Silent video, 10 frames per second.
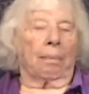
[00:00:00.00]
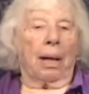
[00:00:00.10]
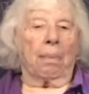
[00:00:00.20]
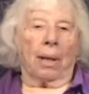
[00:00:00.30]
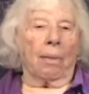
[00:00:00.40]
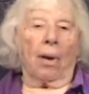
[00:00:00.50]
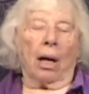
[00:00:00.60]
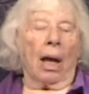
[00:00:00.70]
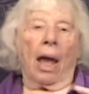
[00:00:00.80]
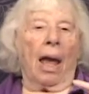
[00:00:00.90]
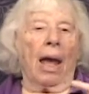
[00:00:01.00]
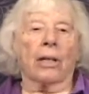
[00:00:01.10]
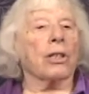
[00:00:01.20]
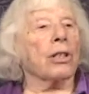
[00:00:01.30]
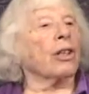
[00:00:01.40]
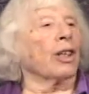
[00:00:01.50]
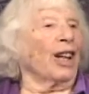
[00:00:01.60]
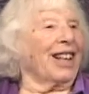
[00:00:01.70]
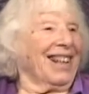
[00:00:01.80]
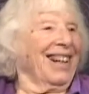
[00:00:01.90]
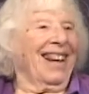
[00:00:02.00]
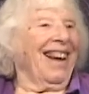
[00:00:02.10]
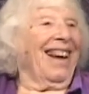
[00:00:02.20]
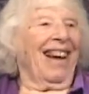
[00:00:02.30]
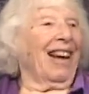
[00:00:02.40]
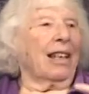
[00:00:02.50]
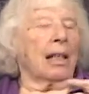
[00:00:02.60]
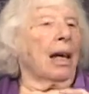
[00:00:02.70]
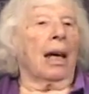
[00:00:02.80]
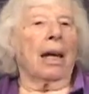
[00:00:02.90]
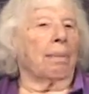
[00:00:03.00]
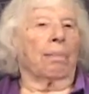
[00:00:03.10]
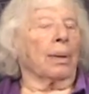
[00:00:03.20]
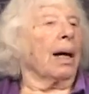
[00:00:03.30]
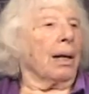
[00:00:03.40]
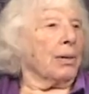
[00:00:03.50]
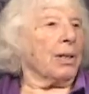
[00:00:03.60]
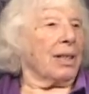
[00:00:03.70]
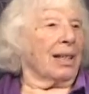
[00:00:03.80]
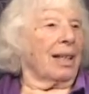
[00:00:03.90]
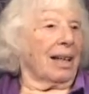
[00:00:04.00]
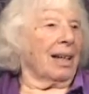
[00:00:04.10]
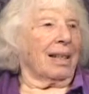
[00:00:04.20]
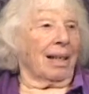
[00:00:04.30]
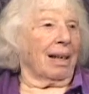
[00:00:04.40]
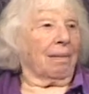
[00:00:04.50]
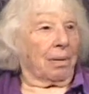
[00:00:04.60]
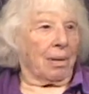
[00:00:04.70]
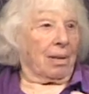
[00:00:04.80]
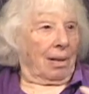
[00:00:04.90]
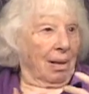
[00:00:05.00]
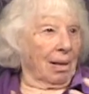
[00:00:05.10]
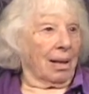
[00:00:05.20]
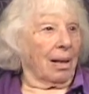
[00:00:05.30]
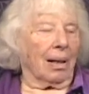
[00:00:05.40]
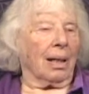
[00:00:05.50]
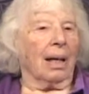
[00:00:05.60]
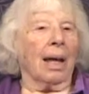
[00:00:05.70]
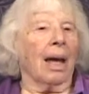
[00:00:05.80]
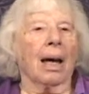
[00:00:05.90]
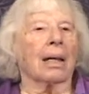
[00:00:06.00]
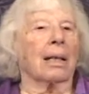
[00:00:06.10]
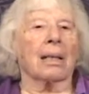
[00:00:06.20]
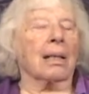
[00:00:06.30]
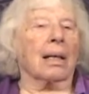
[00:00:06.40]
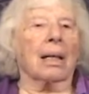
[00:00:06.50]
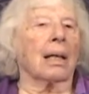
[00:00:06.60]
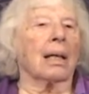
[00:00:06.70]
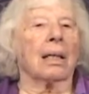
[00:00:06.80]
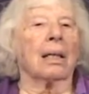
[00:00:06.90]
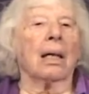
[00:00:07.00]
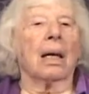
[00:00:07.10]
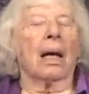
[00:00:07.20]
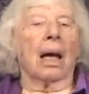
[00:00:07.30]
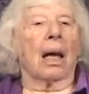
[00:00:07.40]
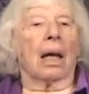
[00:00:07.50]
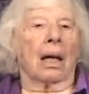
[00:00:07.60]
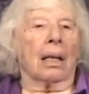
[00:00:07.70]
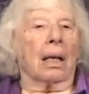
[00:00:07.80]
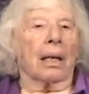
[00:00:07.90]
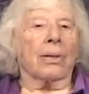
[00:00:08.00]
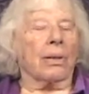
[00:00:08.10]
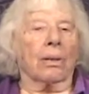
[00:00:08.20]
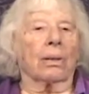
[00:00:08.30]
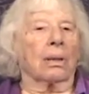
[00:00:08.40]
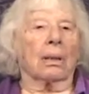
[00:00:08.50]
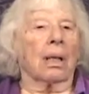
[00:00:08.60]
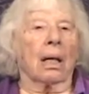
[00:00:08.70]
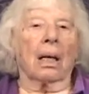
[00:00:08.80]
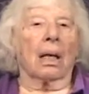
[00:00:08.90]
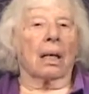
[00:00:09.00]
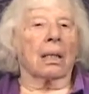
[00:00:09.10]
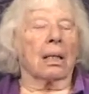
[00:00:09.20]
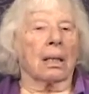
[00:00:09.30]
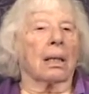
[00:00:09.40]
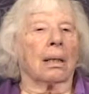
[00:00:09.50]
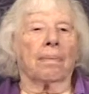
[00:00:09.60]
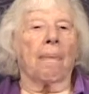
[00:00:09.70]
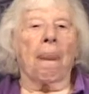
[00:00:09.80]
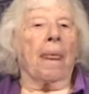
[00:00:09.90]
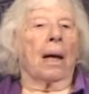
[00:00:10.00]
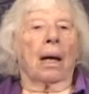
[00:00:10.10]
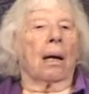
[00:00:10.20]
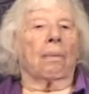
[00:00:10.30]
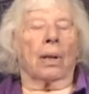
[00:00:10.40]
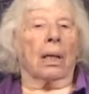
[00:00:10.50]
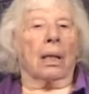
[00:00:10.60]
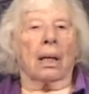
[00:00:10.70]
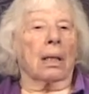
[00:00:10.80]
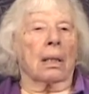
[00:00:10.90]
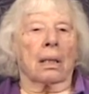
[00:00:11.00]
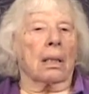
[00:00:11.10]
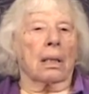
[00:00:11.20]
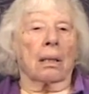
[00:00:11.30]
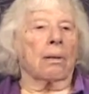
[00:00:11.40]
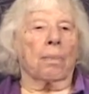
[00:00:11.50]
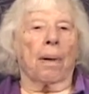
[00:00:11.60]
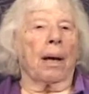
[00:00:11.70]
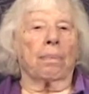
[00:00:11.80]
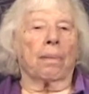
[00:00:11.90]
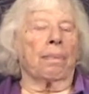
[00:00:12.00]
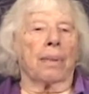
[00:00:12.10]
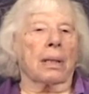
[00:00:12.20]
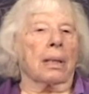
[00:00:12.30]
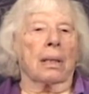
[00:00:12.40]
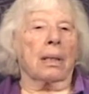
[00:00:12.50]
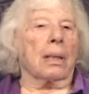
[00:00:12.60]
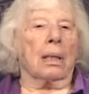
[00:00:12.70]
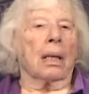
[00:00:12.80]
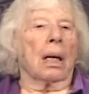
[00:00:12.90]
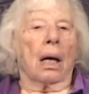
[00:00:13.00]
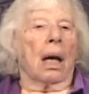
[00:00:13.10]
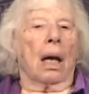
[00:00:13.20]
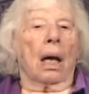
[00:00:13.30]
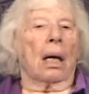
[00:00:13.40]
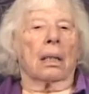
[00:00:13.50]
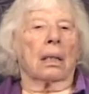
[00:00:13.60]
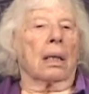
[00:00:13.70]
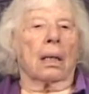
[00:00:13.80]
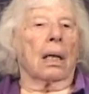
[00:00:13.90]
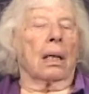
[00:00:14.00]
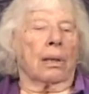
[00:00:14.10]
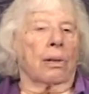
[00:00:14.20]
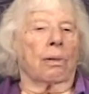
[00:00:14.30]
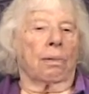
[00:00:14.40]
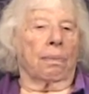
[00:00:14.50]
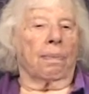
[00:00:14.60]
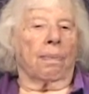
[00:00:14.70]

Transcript: maybe a skirt and a blouse, and that was all I had as a kid in high school. And um, when I got into the newspaper business and I had to